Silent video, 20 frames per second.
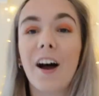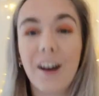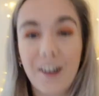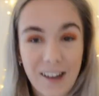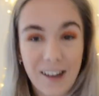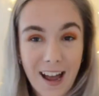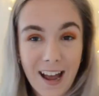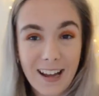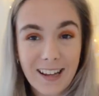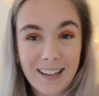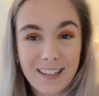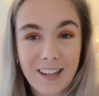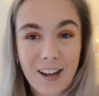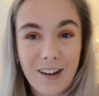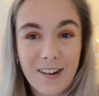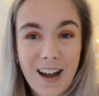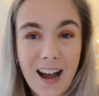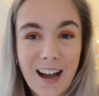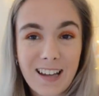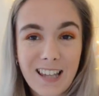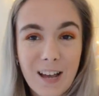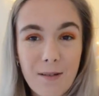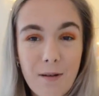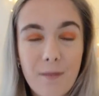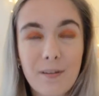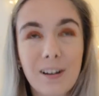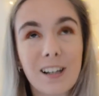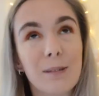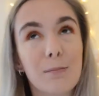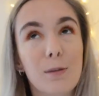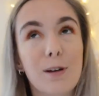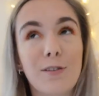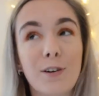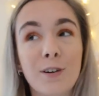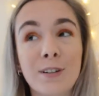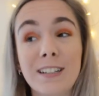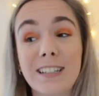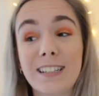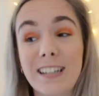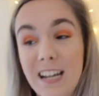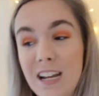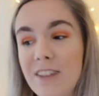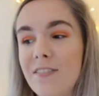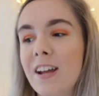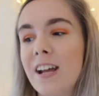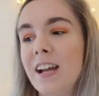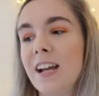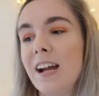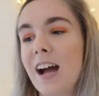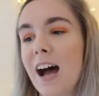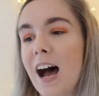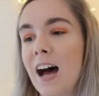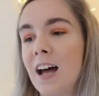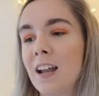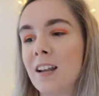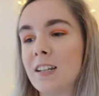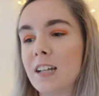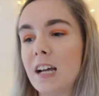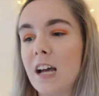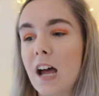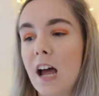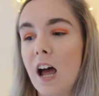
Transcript: Okay, so next up I'm going to move on to TV, and